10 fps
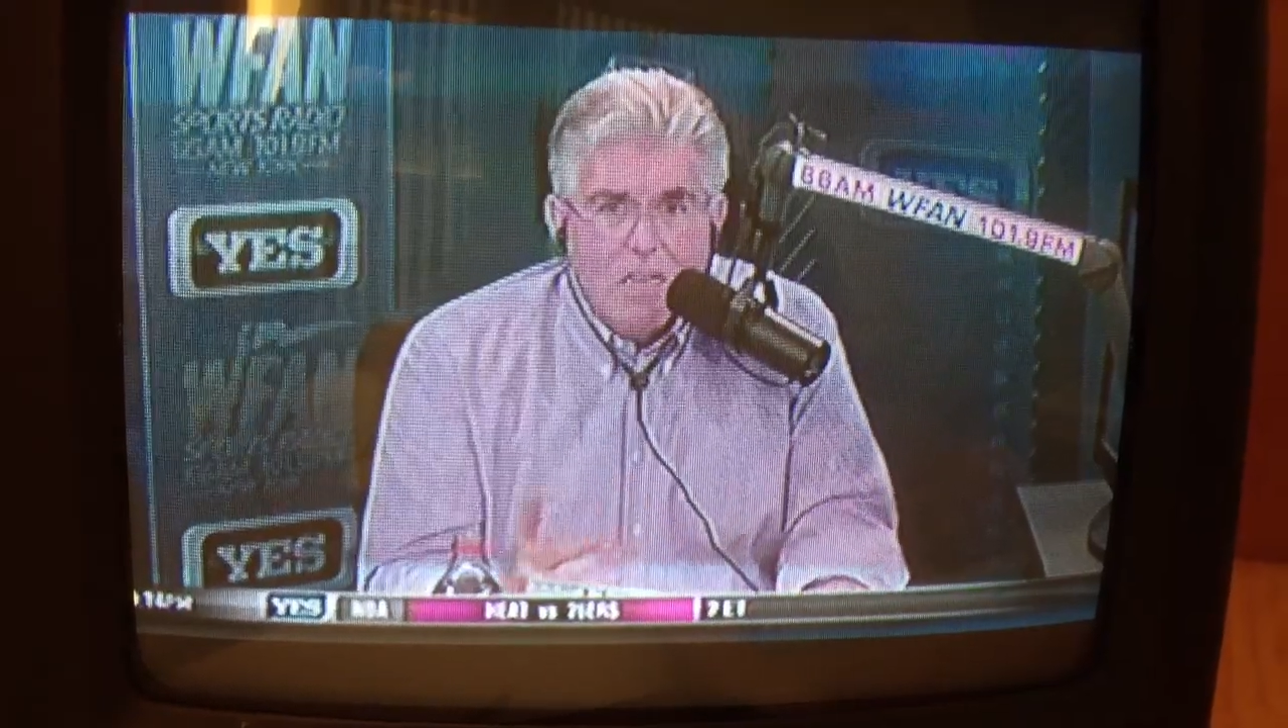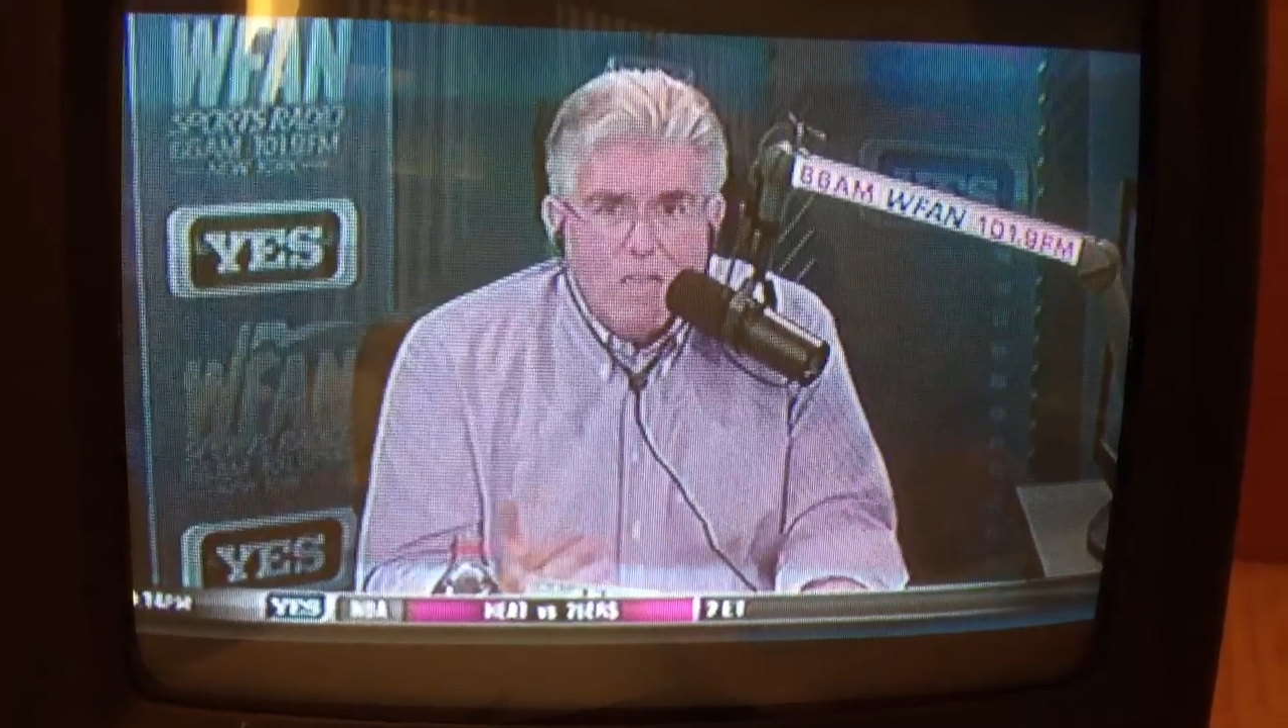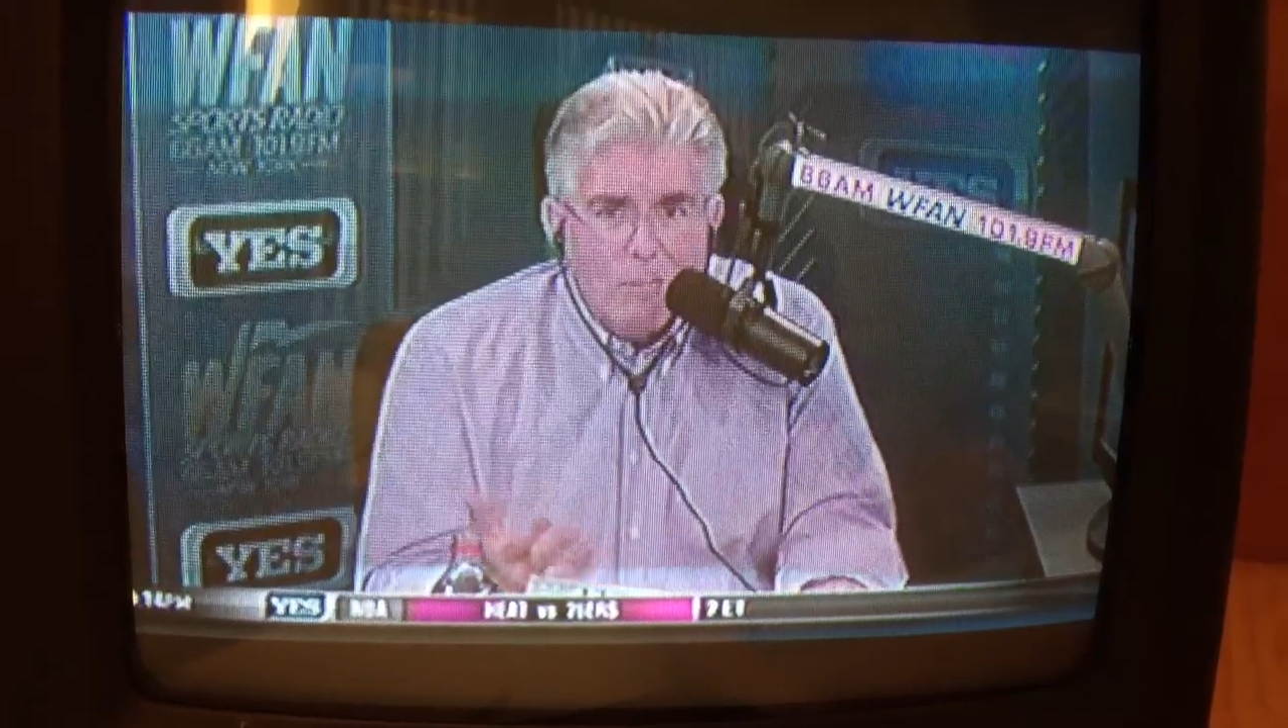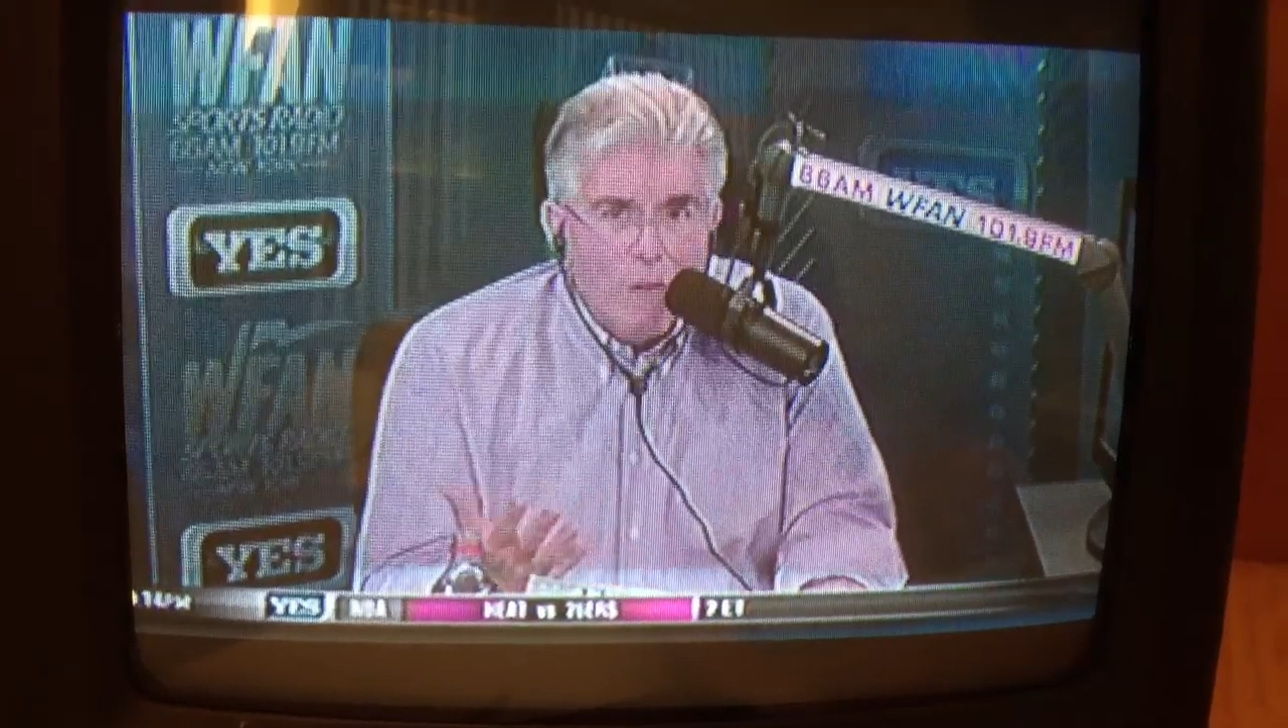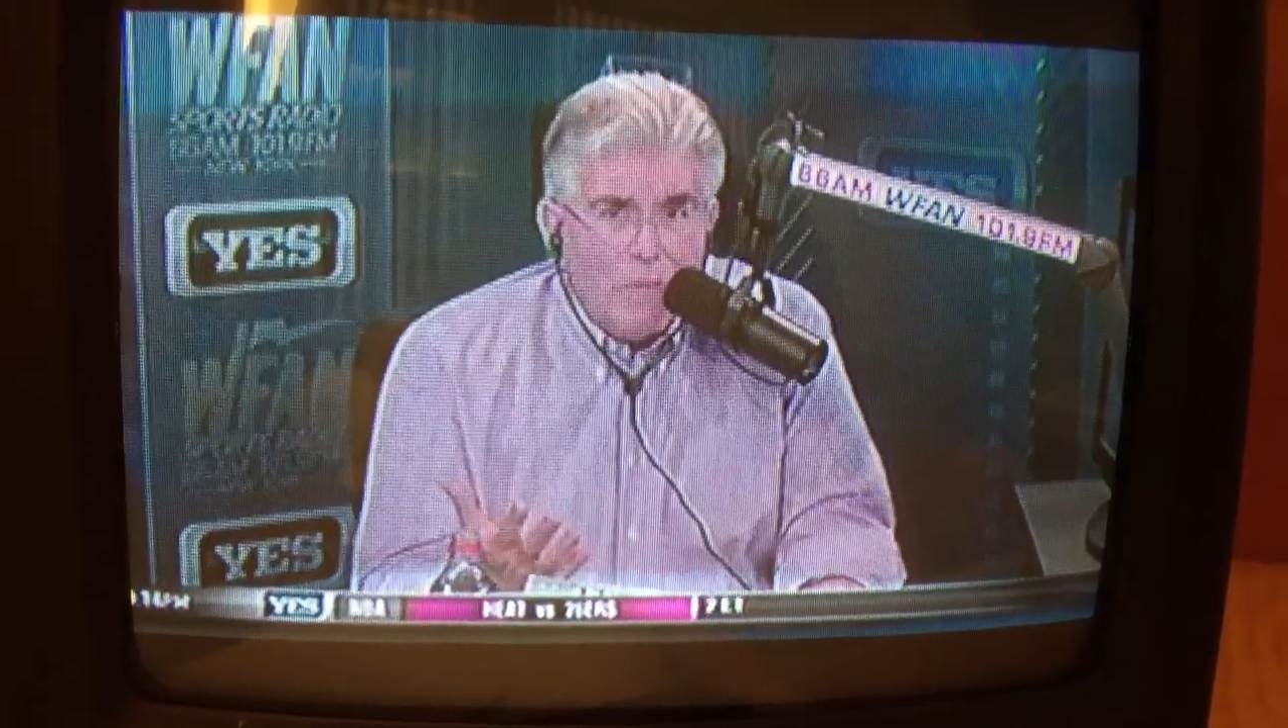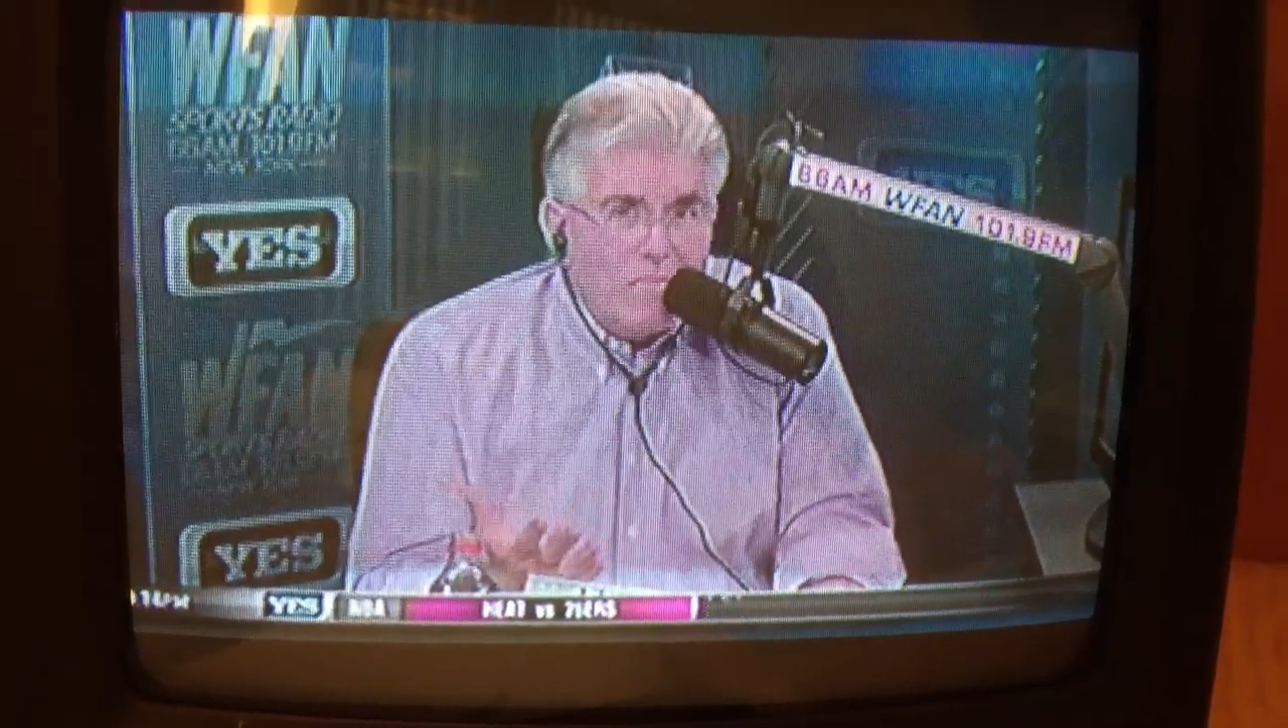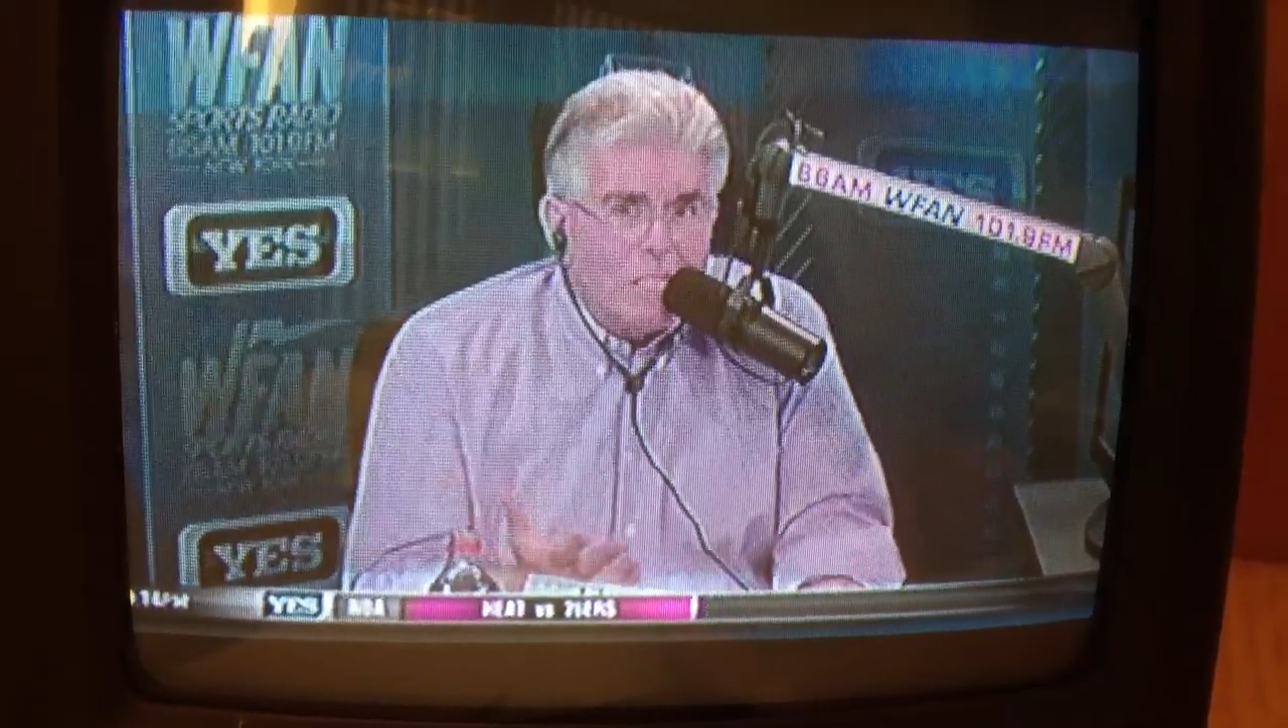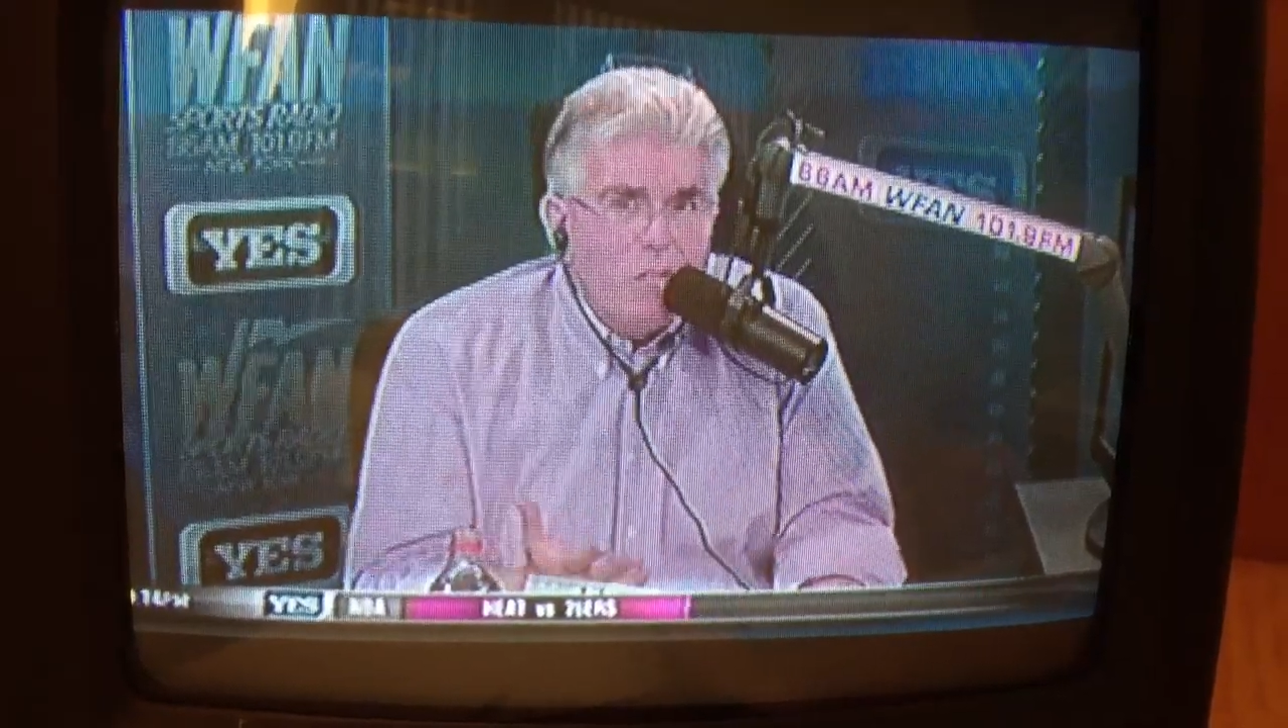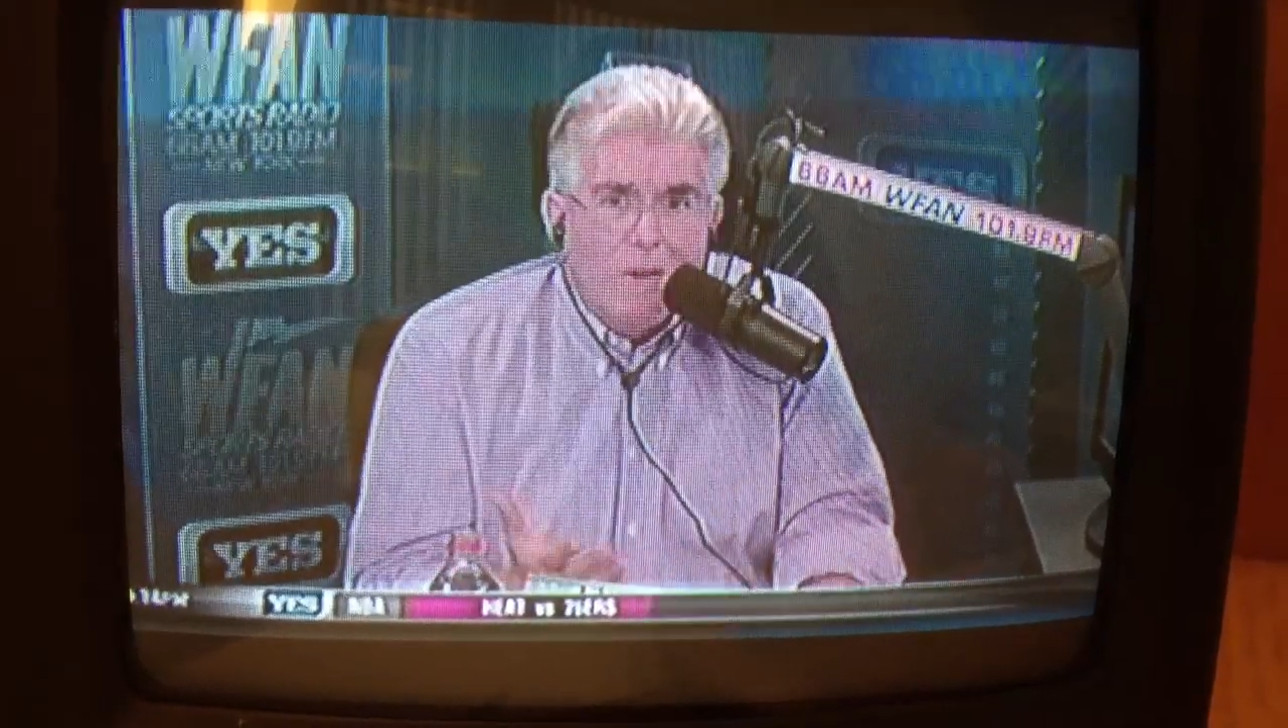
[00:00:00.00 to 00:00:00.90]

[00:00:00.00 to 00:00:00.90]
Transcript: there might be two.